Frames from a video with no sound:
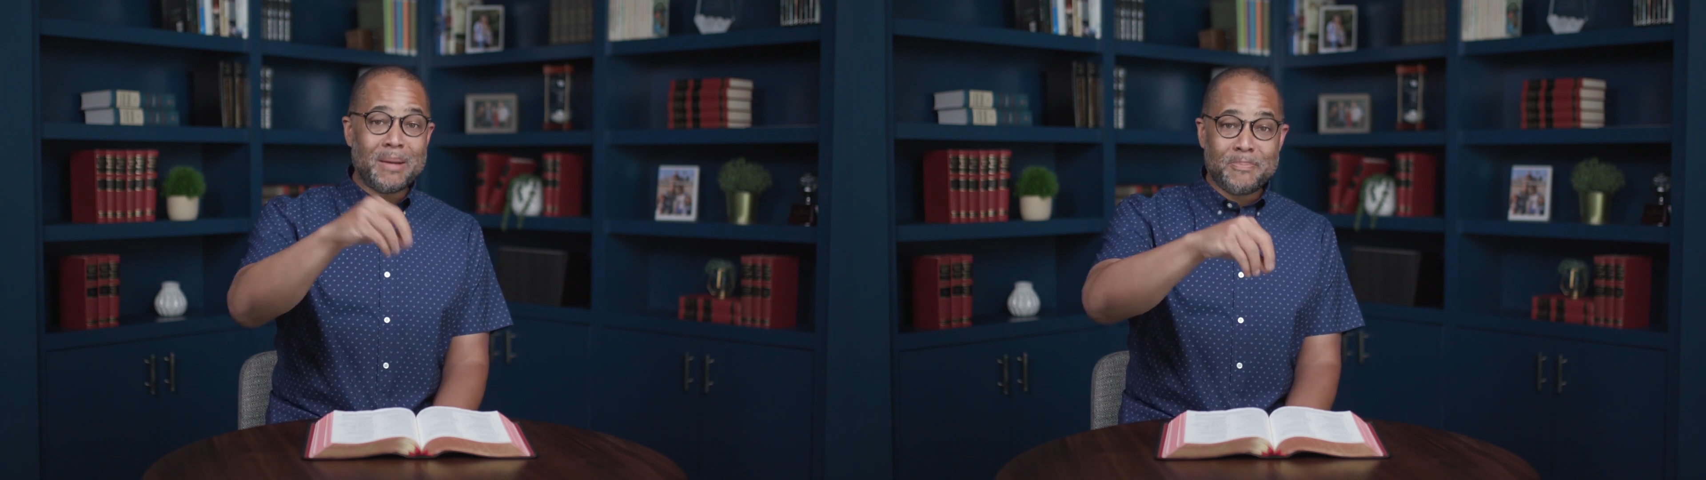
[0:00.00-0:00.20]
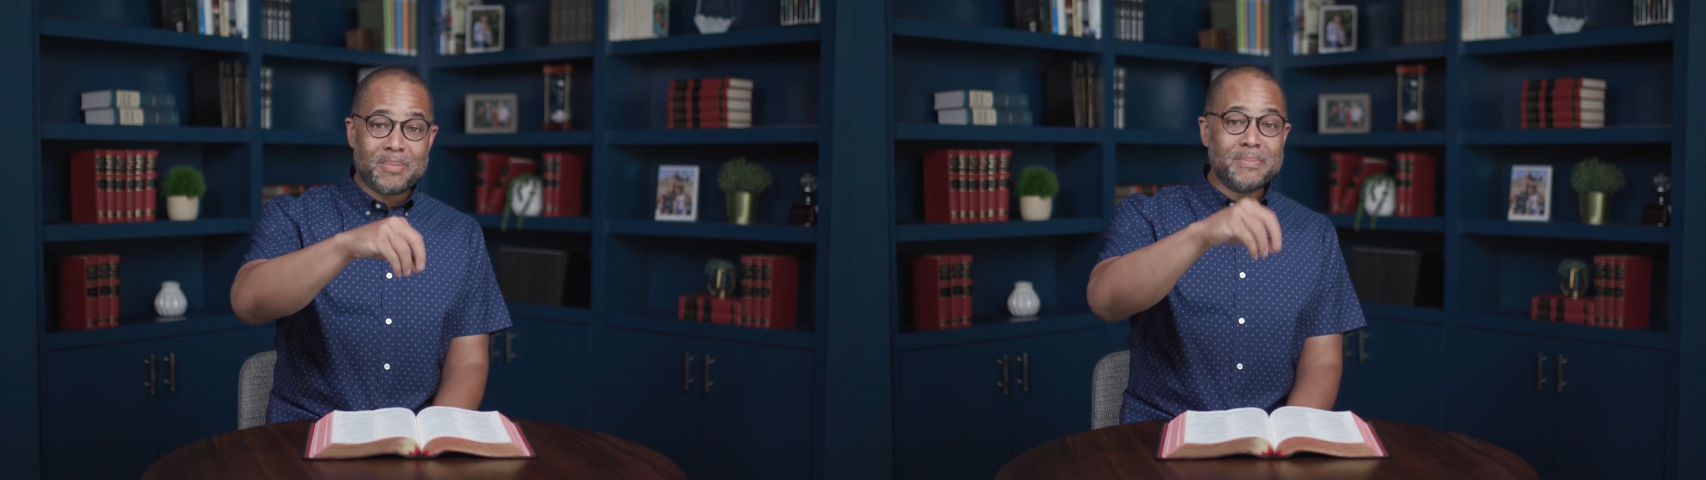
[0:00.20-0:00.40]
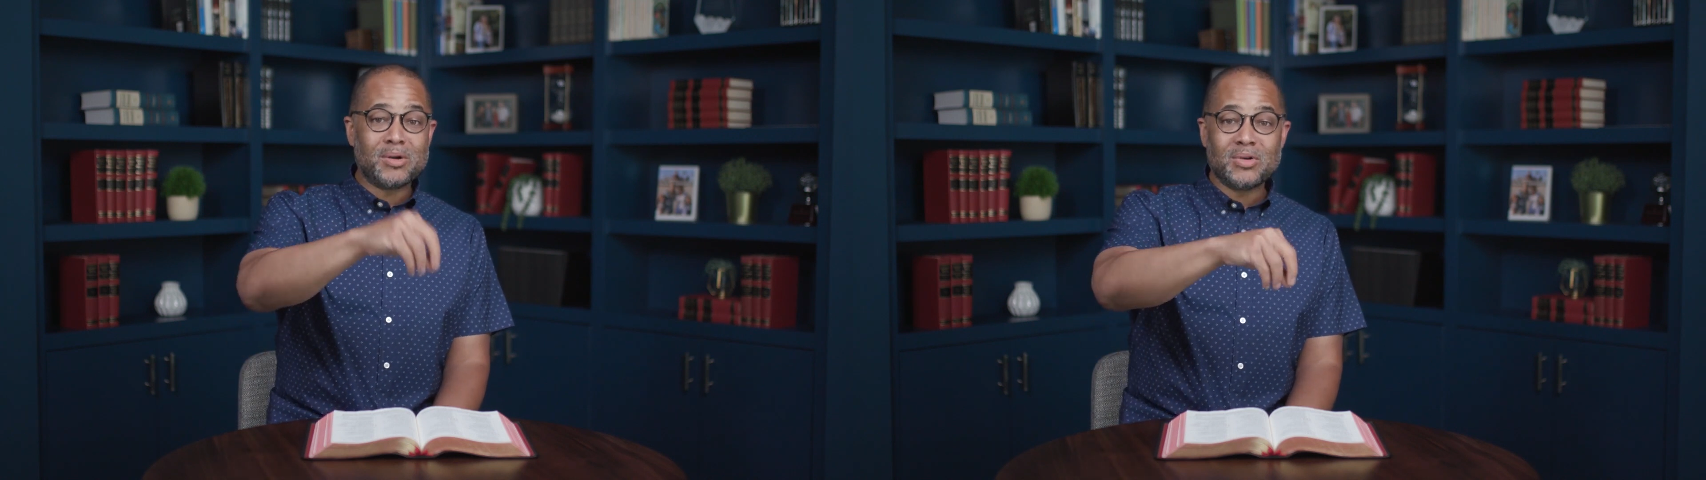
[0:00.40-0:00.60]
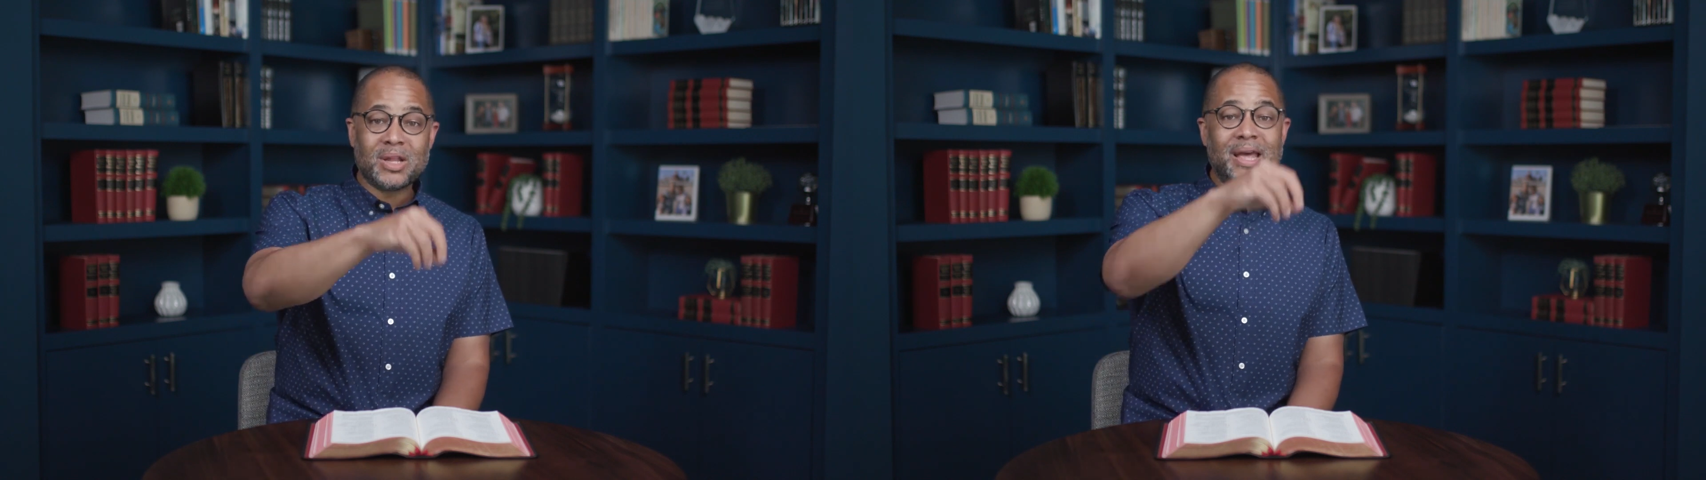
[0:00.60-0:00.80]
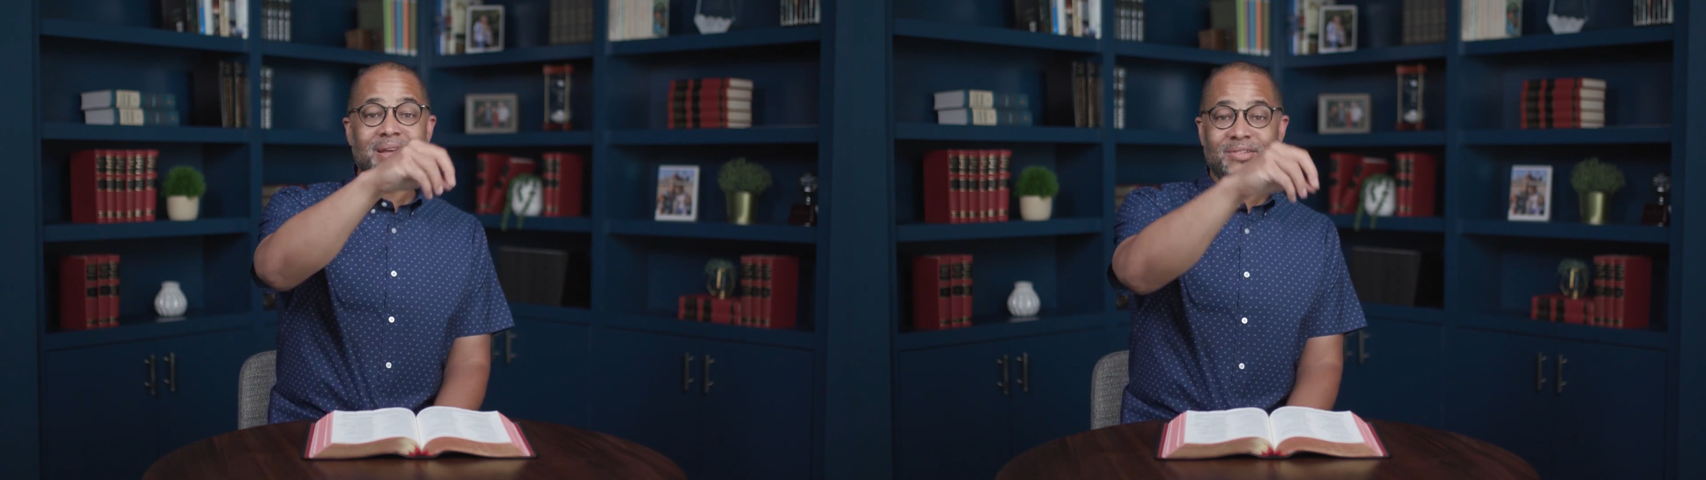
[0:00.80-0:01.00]
upper middle
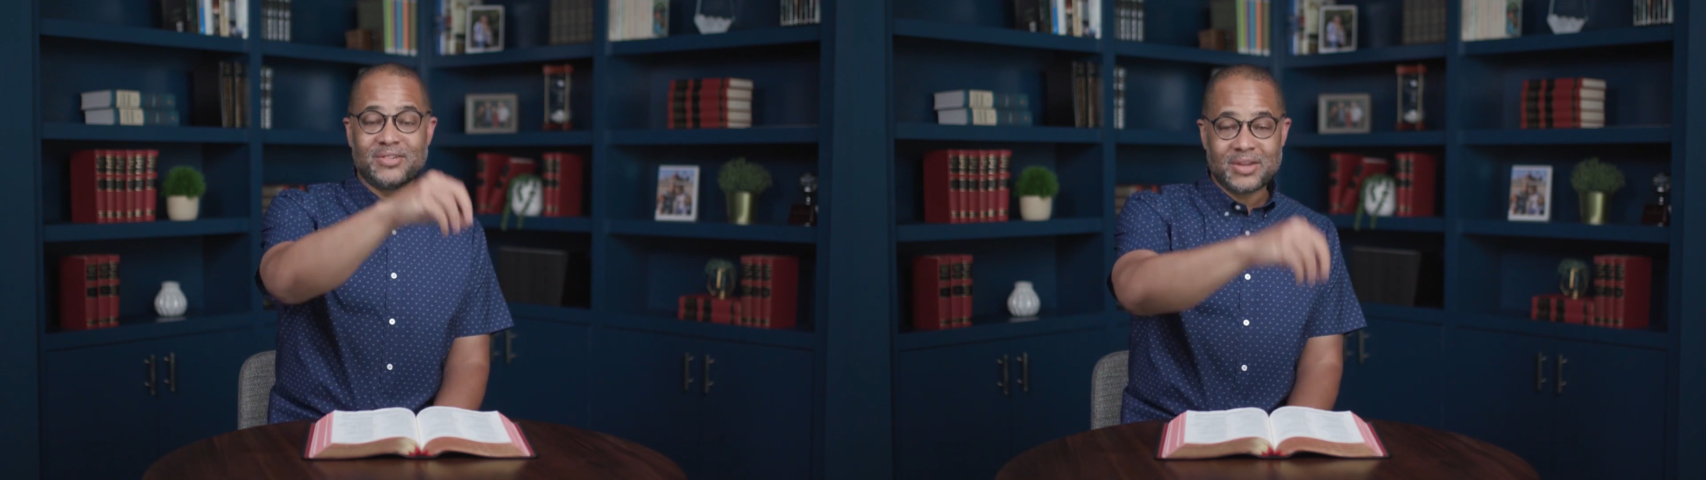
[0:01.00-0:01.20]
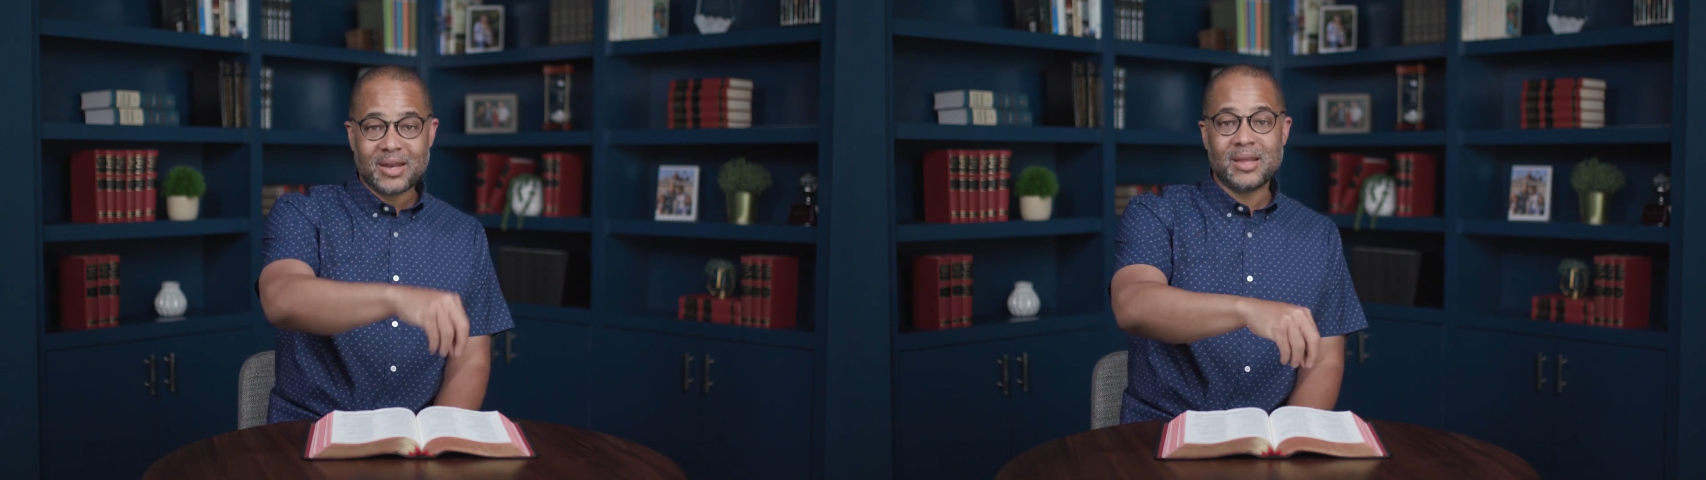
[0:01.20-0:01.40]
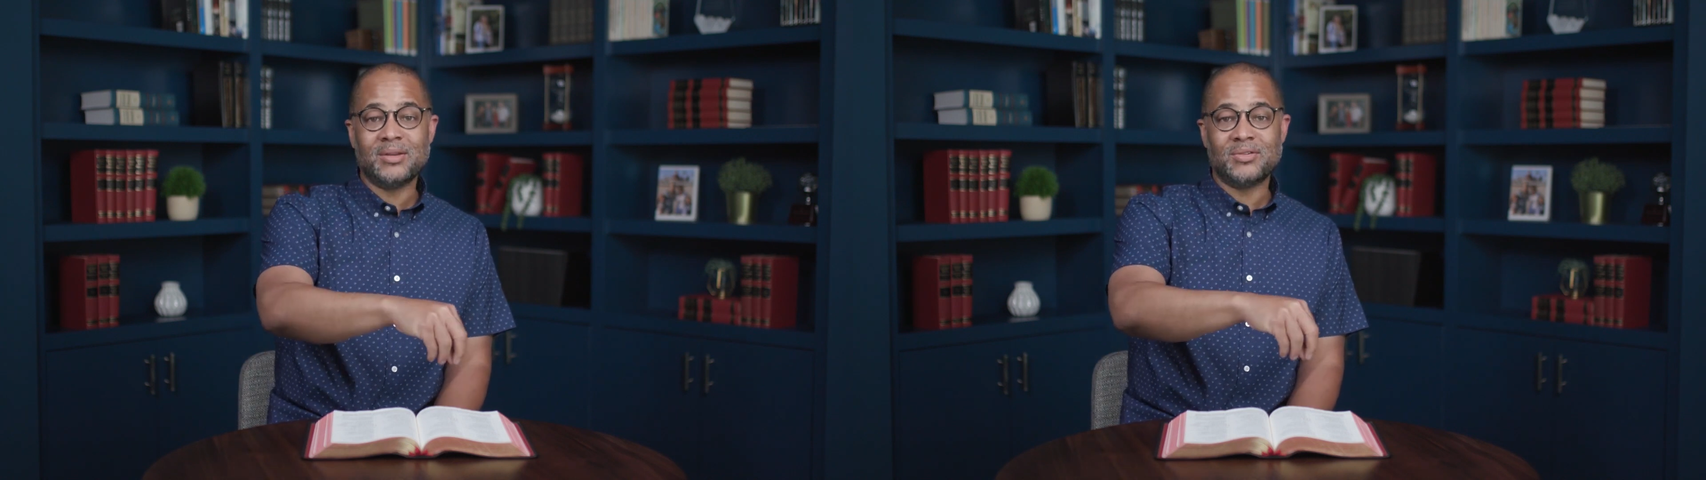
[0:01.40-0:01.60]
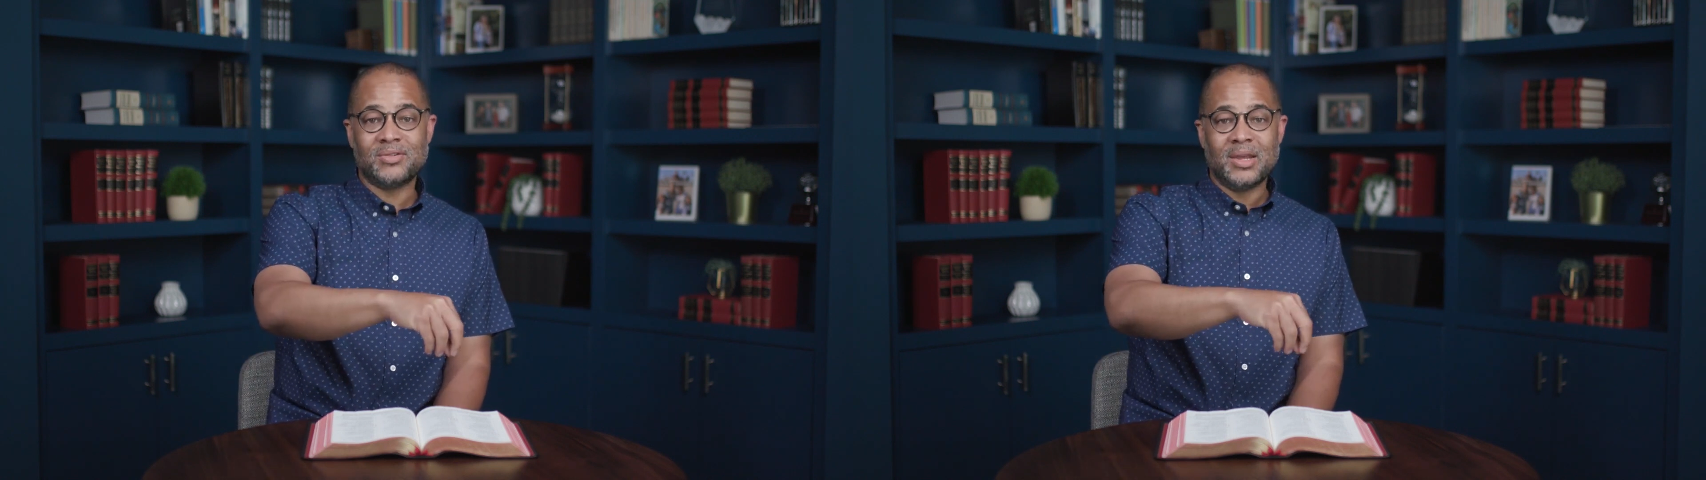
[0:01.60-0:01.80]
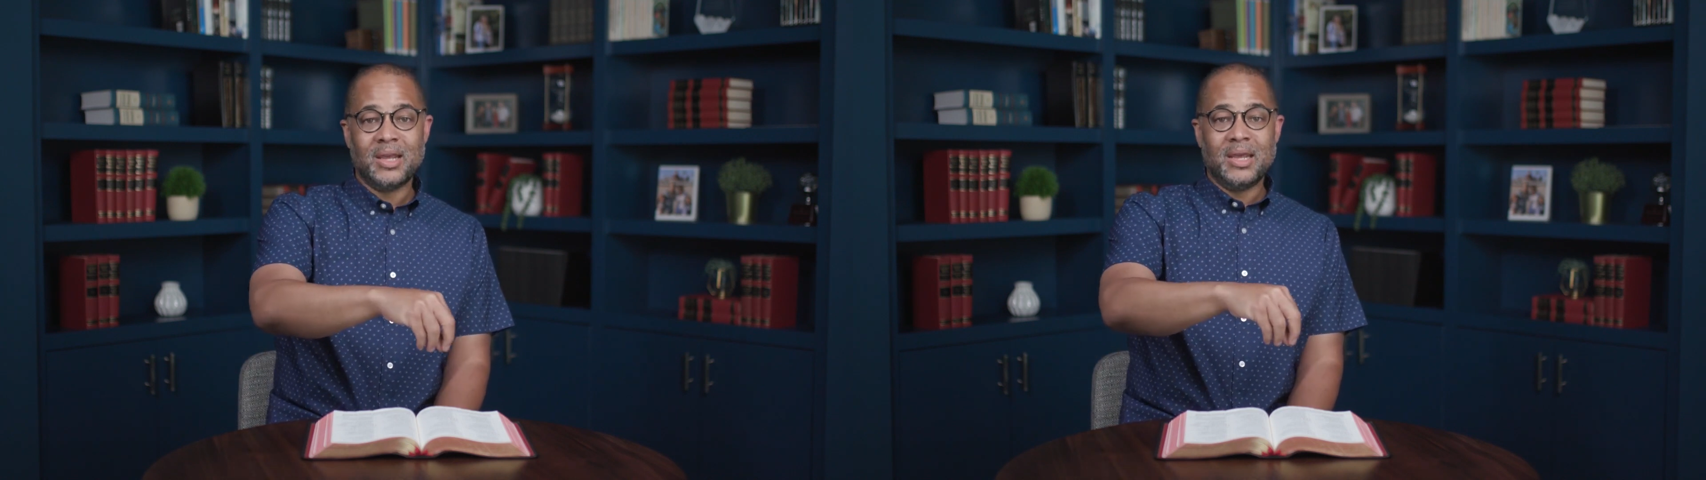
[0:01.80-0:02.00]
class settings